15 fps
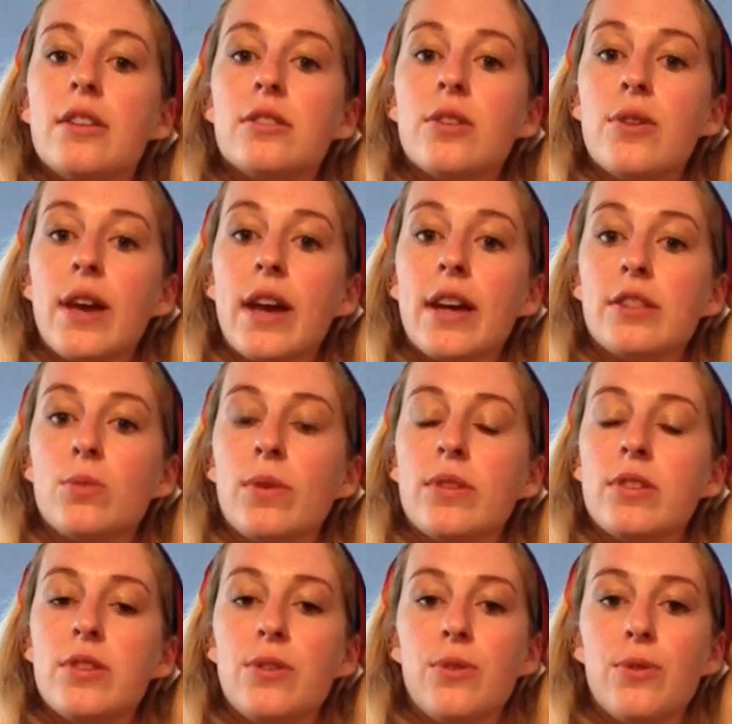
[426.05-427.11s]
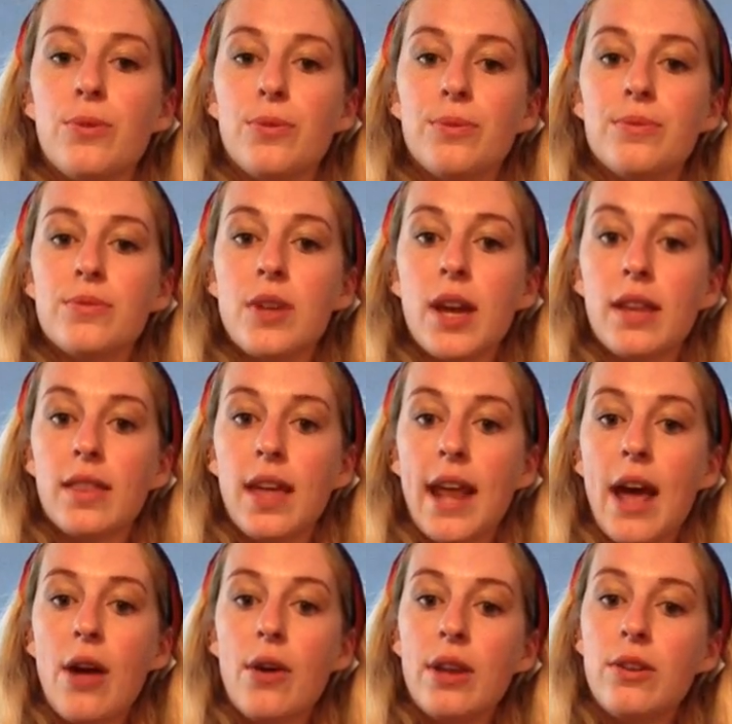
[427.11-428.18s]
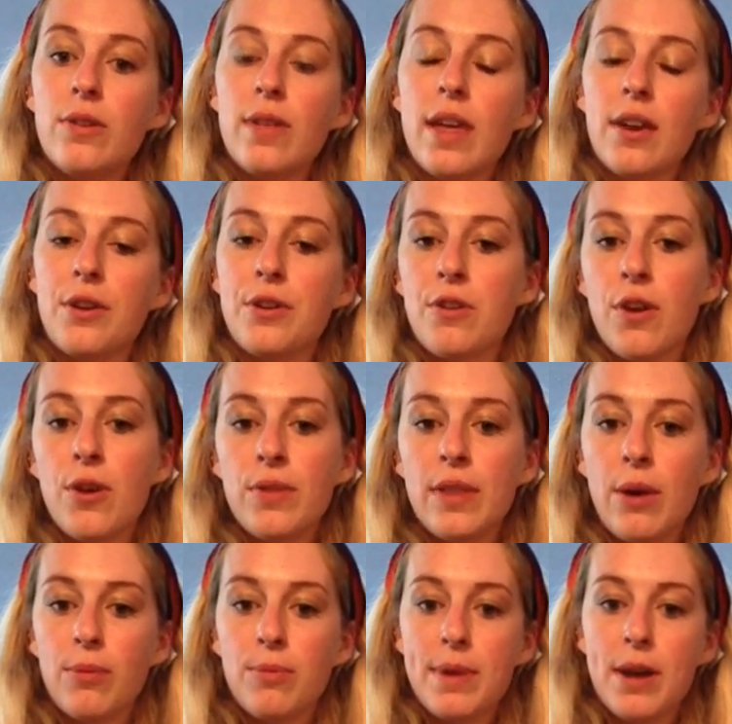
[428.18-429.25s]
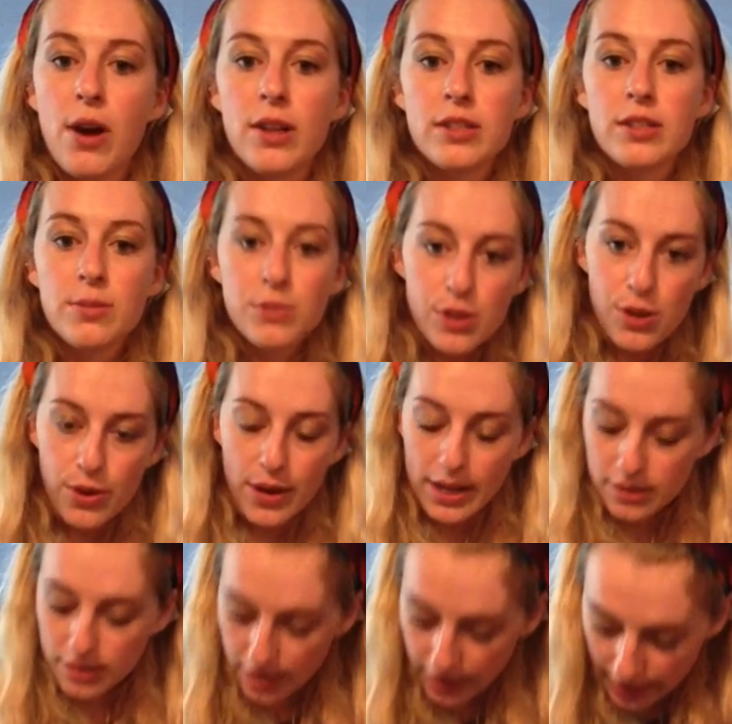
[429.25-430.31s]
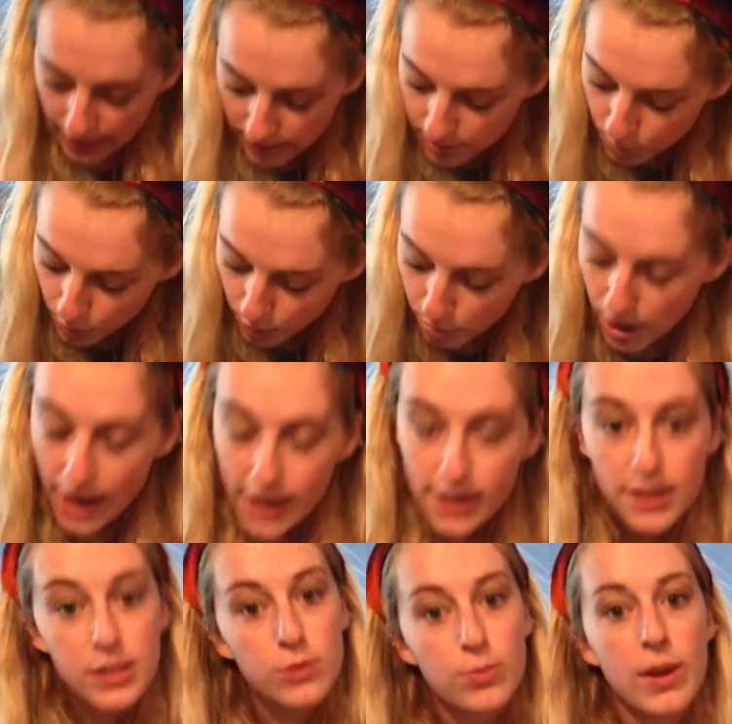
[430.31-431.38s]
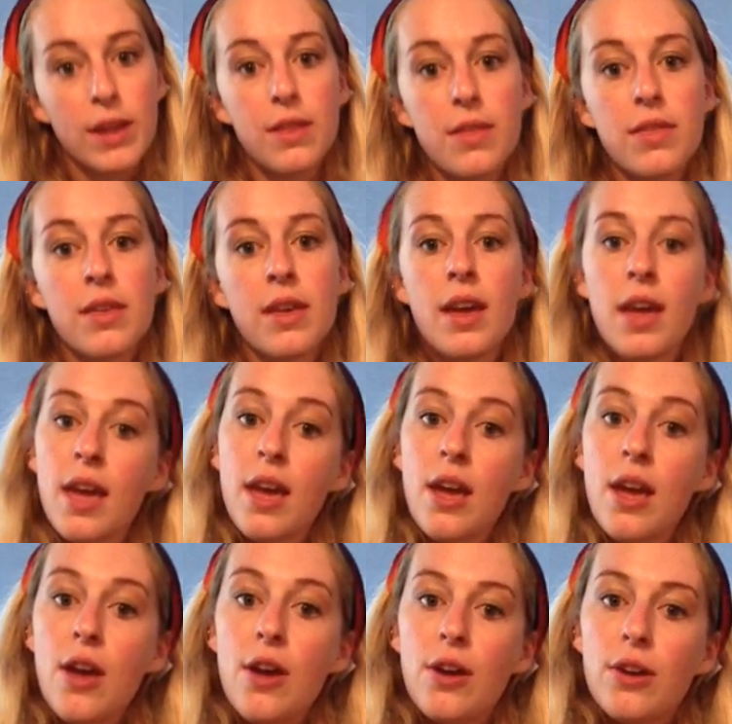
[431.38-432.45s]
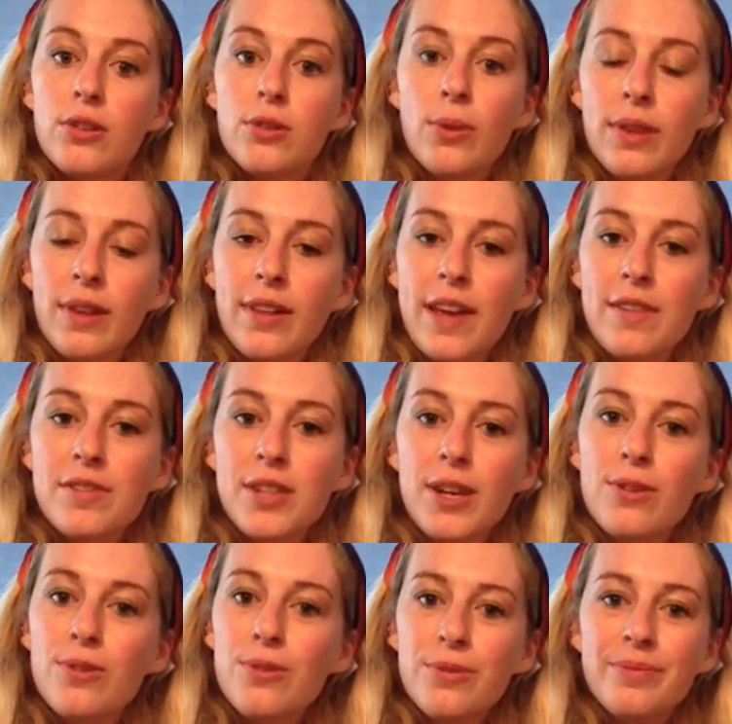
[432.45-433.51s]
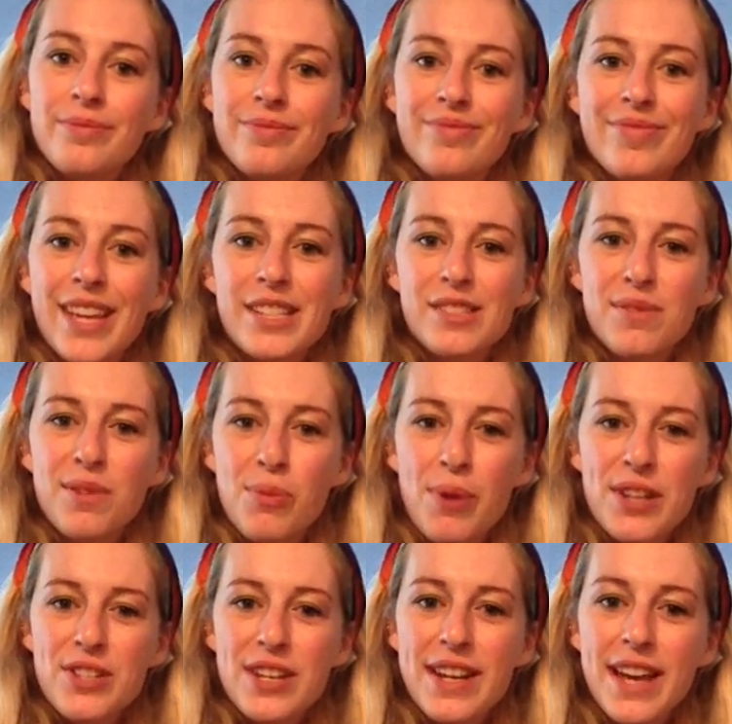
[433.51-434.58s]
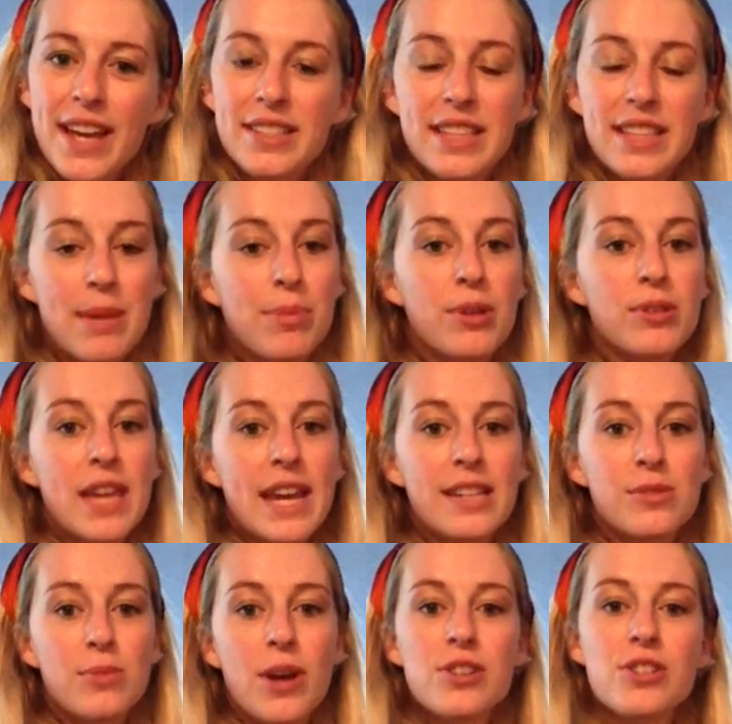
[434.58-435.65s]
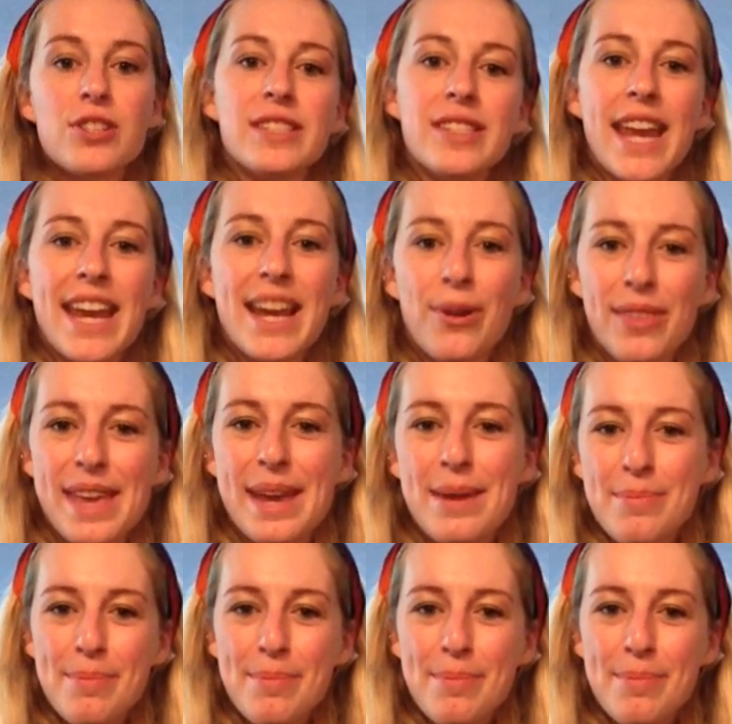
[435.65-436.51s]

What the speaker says: So you guys want to check that out and do that on your own. That would be awesome, so you guys can get some more practice with doing the life cycle. Thanks for watching, guys. Keep those hands washed and stay healthy.